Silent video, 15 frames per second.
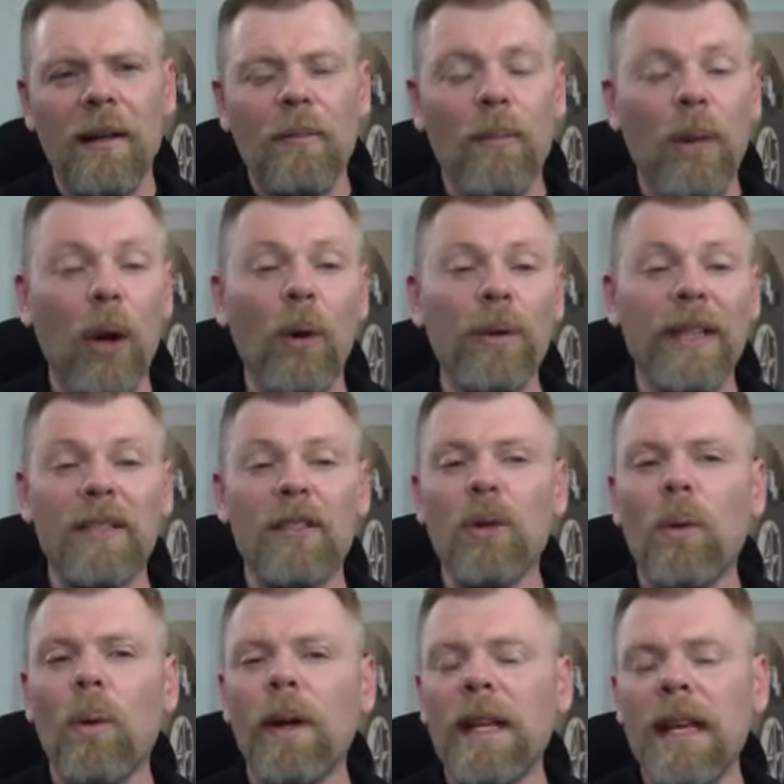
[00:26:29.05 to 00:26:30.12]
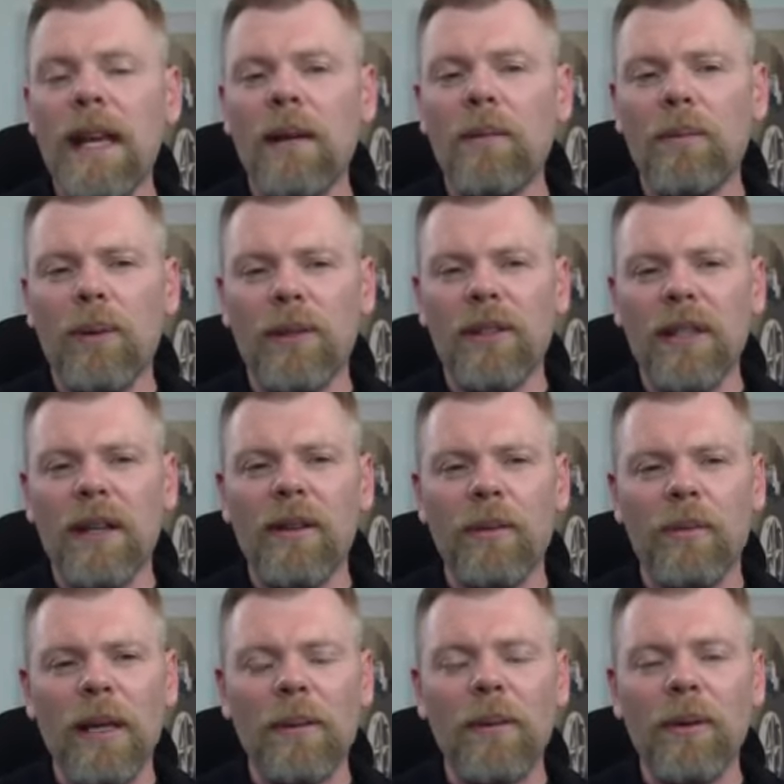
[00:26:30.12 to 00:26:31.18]
but only 28% of the
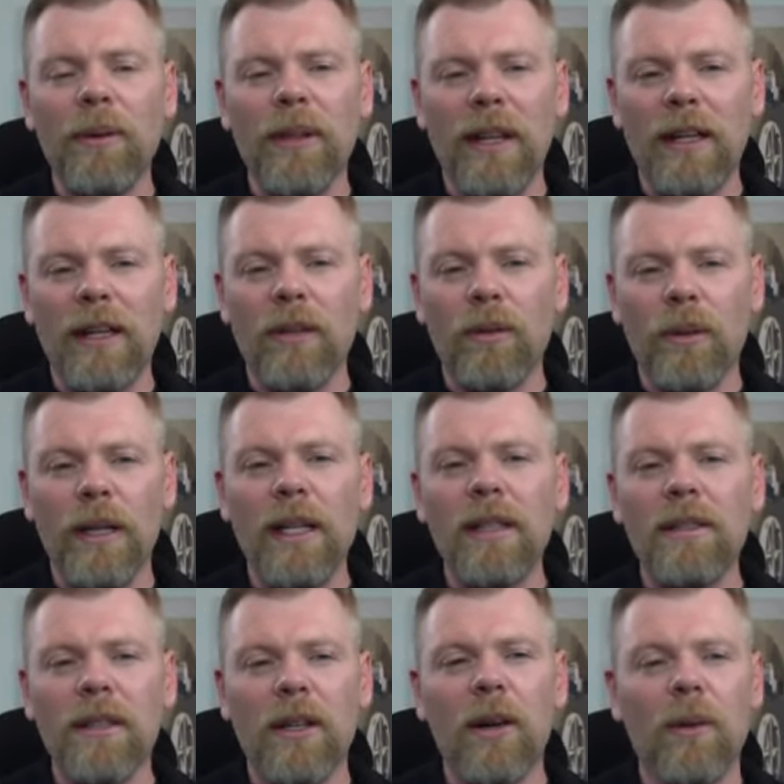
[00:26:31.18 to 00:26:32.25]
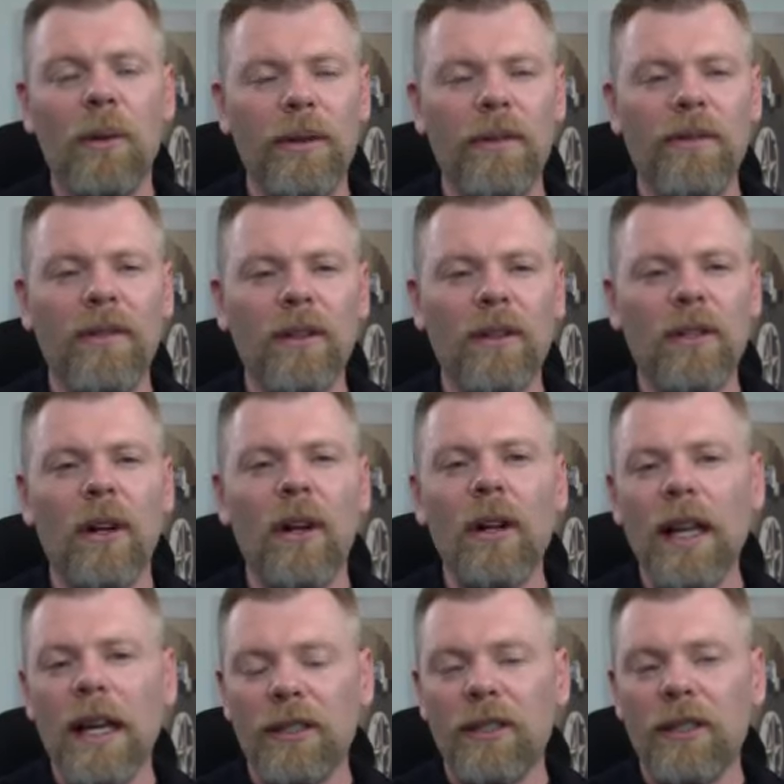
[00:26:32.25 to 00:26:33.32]
people that agreed to go on the first
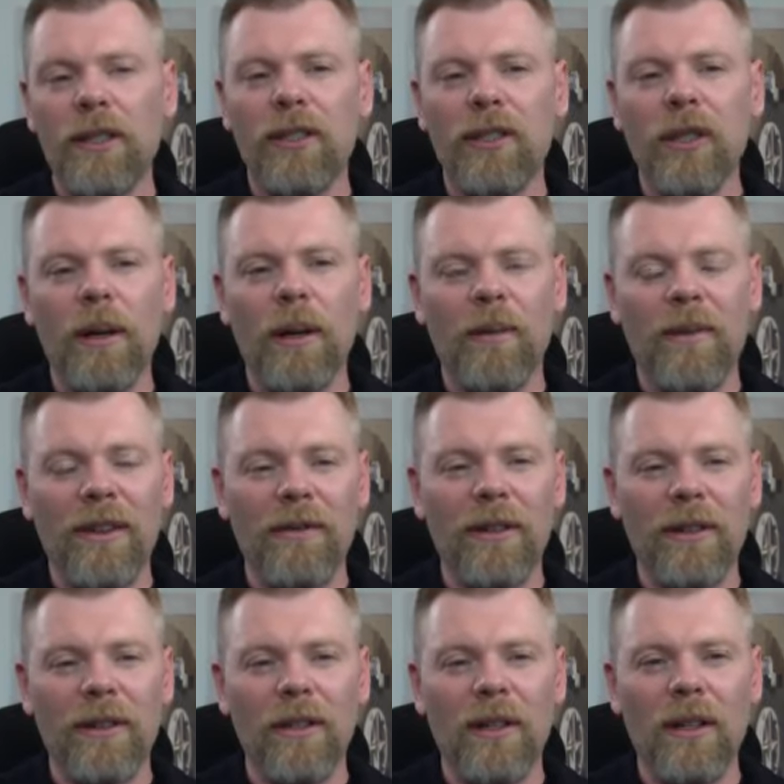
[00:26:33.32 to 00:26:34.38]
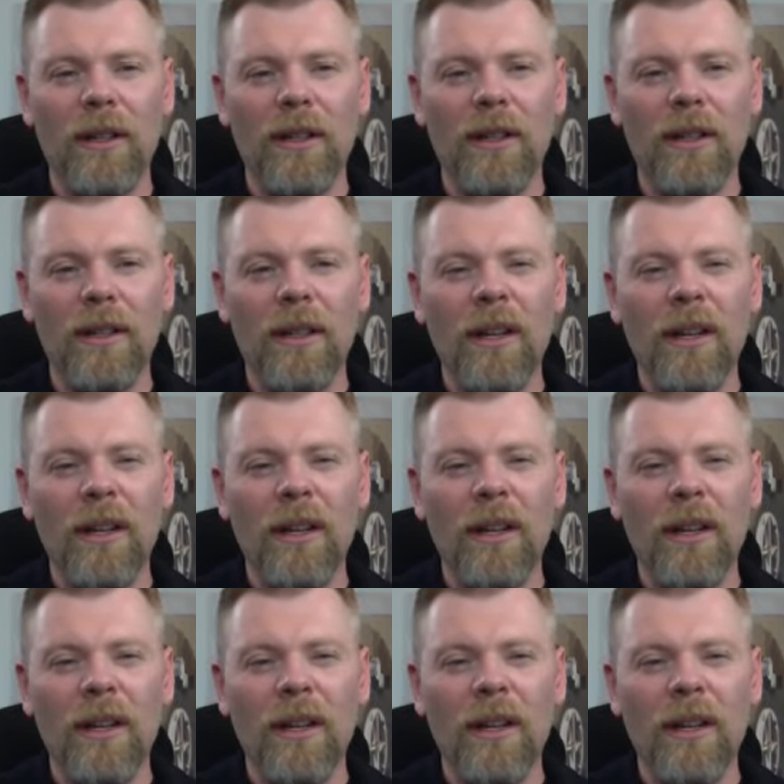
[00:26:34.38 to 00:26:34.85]
call actually showed up for the first call.